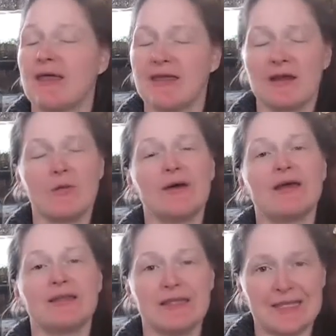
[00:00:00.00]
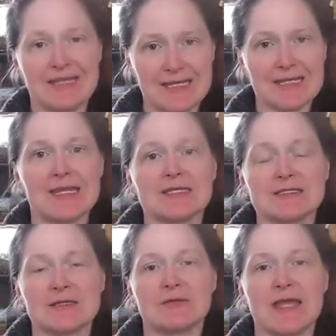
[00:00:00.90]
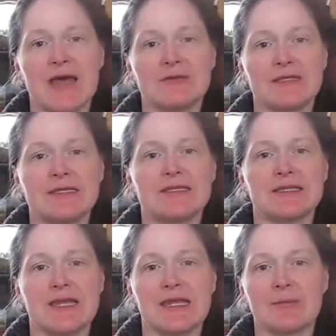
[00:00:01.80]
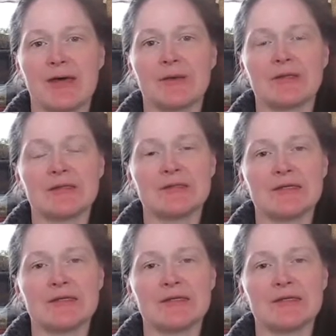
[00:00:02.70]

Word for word: you know what, you, you need to slow down, you need to think about it.